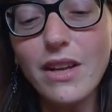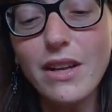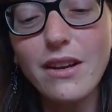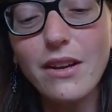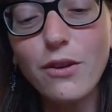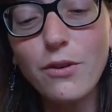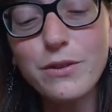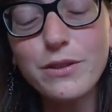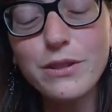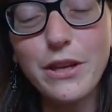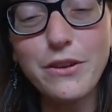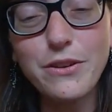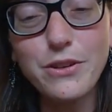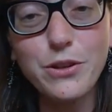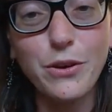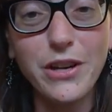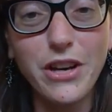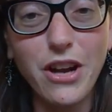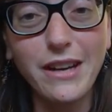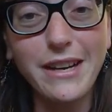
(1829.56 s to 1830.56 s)
also
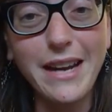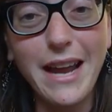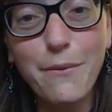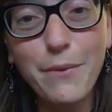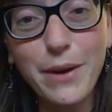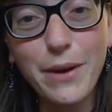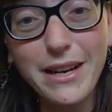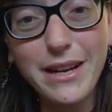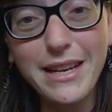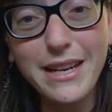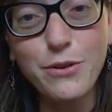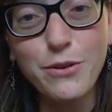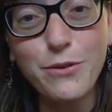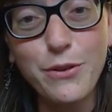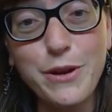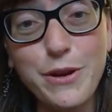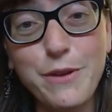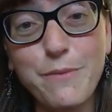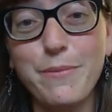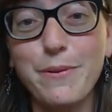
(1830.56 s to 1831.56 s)
join our networking
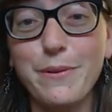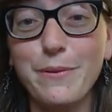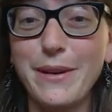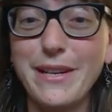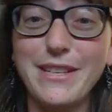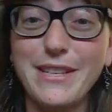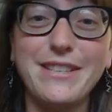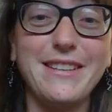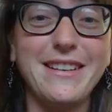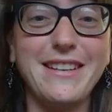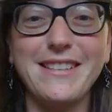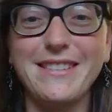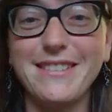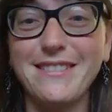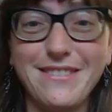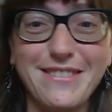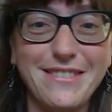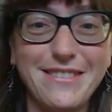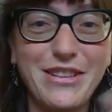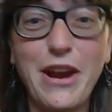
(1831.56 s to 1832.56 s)
group, which
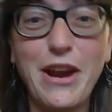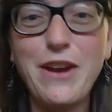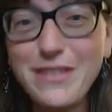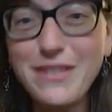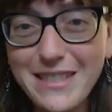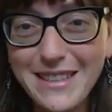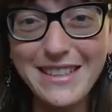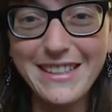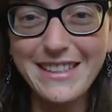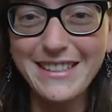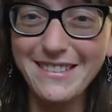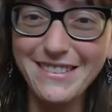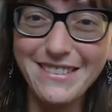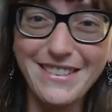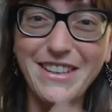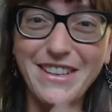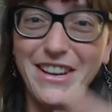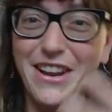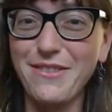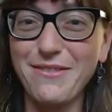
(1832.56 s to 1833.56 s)
is totally
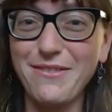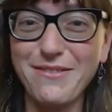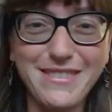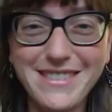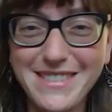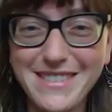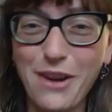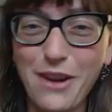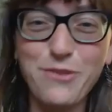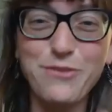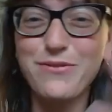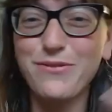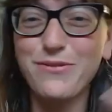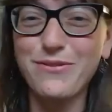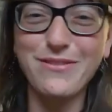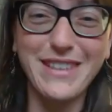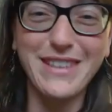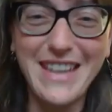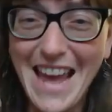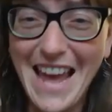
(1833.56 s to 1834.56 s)

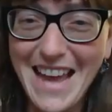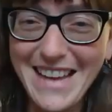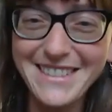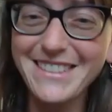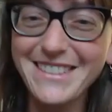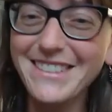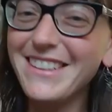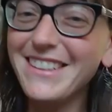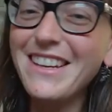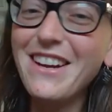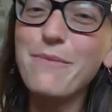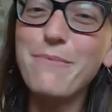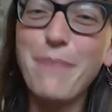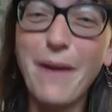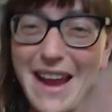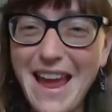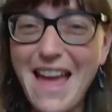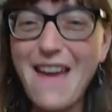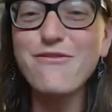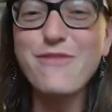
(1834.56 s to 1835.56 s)
self-led
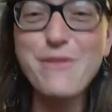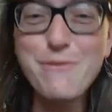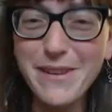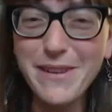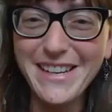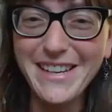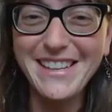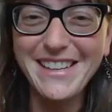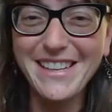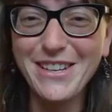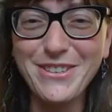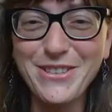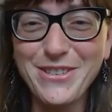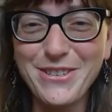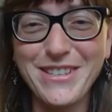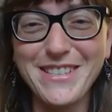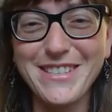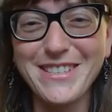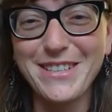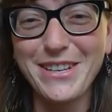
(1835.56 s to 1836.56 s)
by everybody who
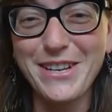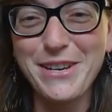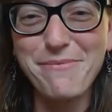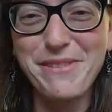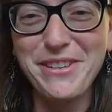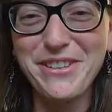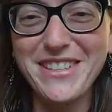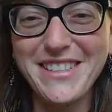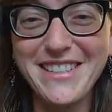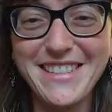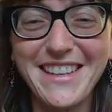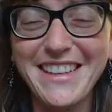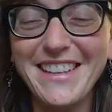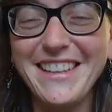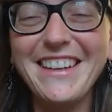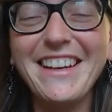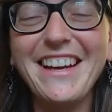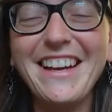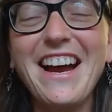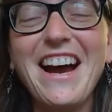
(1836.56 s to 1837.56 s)
joins the
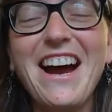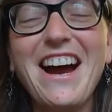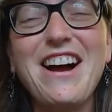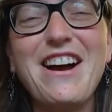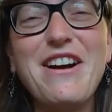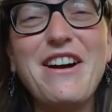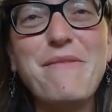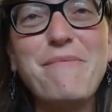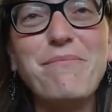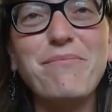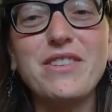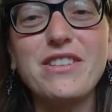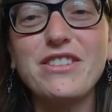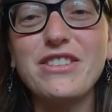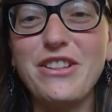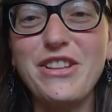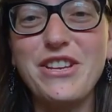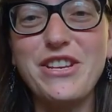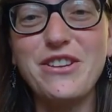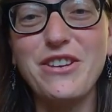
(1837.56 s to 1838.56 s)
community,
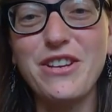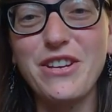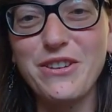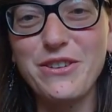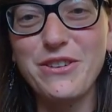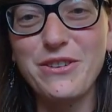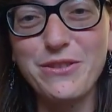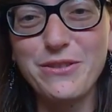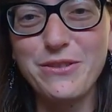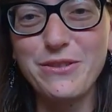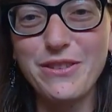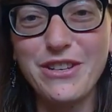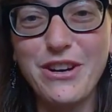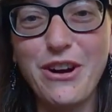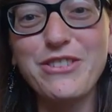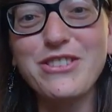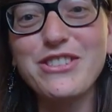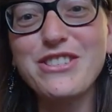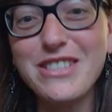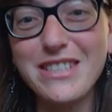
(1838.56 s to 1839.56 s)
so that you can all
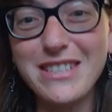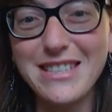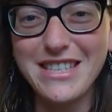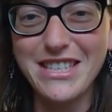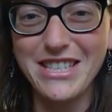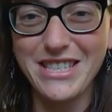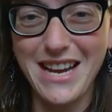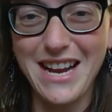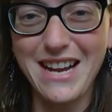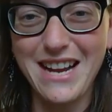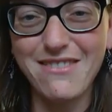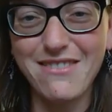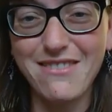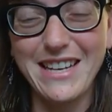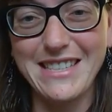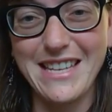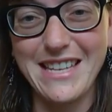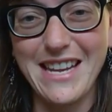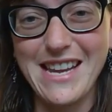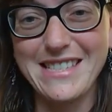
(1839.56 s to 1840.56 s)
constantly share
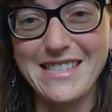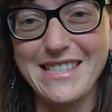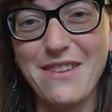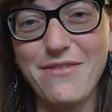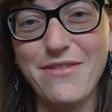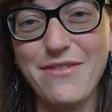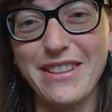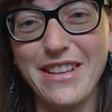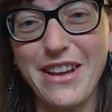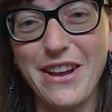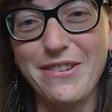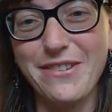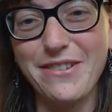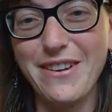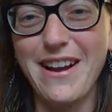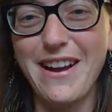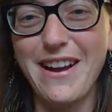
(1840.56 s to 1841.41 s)
ideas, even though